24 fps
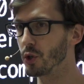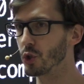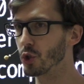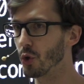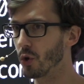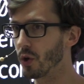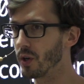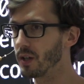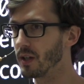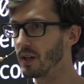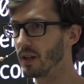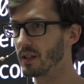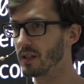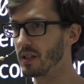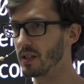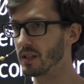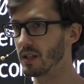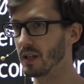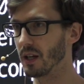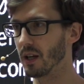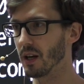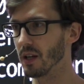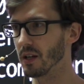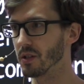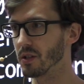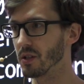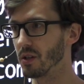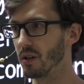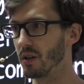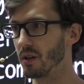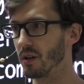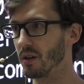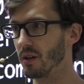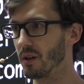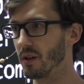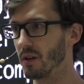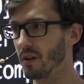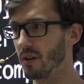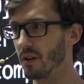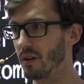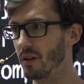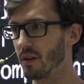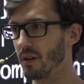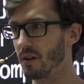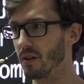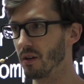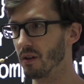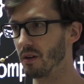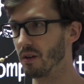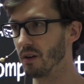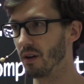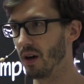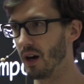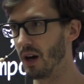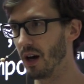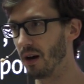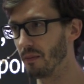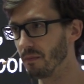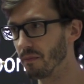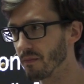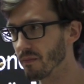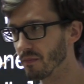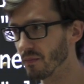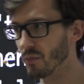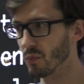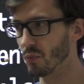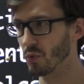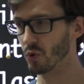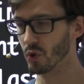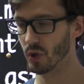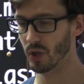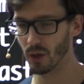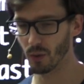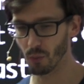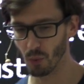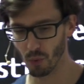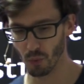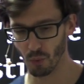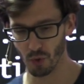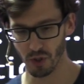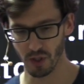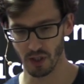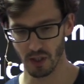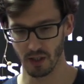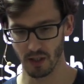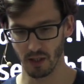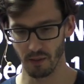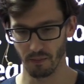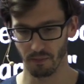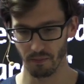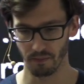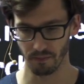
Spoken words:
join the existing cluster. So that one was easy.